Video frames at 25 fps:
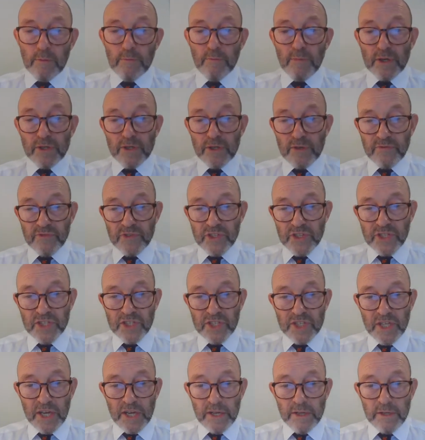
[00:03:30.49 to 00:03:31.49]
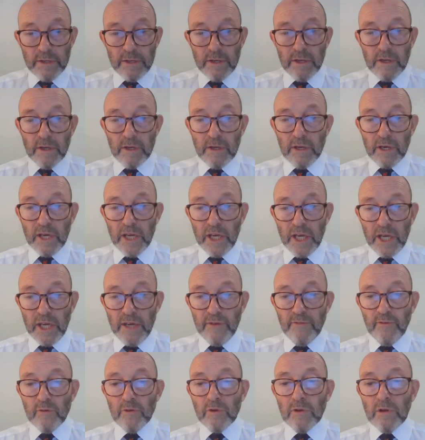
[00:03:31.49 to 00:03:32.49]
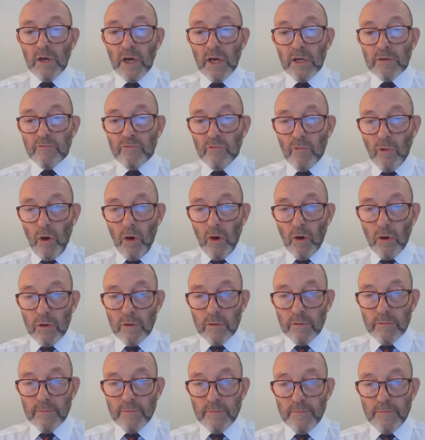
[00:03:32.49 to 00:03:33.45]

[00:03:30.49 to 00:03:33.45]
but of sin, evil, and wrong.